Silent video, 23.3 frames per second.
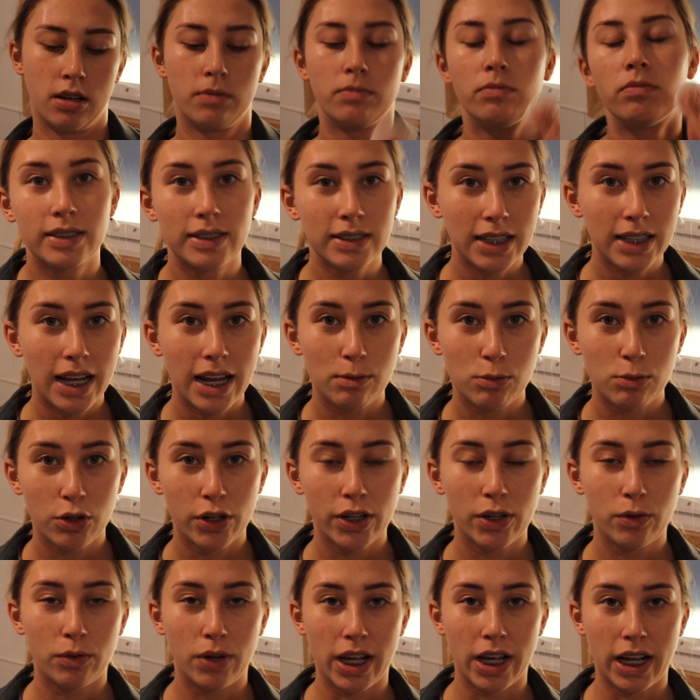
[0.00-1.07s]
Since I am
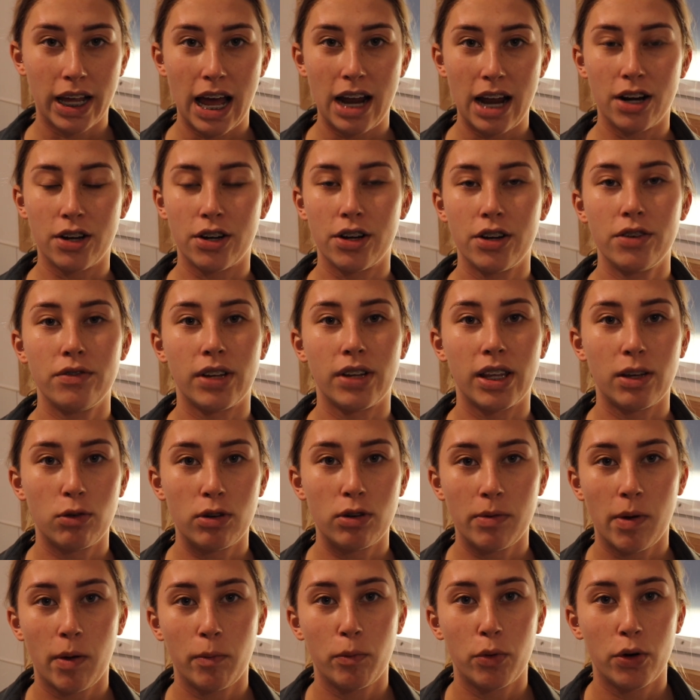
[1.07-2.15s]
doing a workout, I don't really want
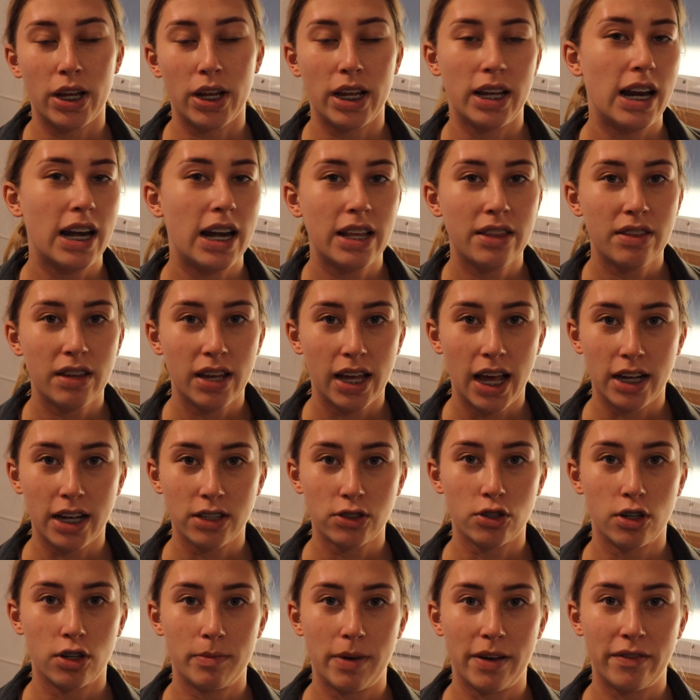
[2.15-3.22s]
to be putting anything
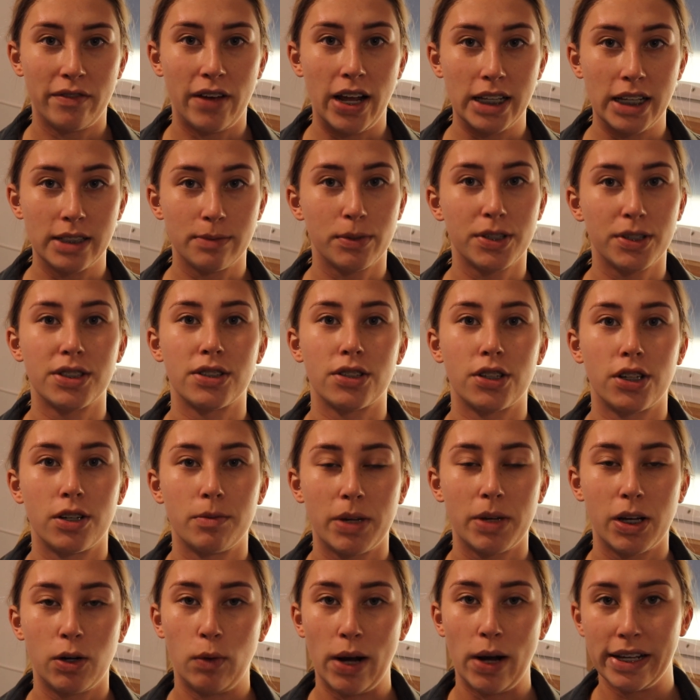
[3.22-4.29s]
extra on my face because it's going to
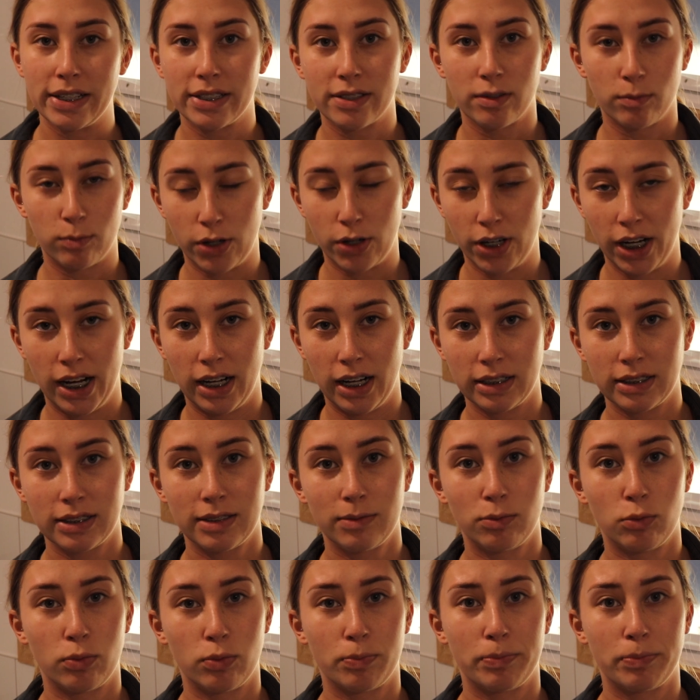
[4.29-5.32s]
be a waste of products,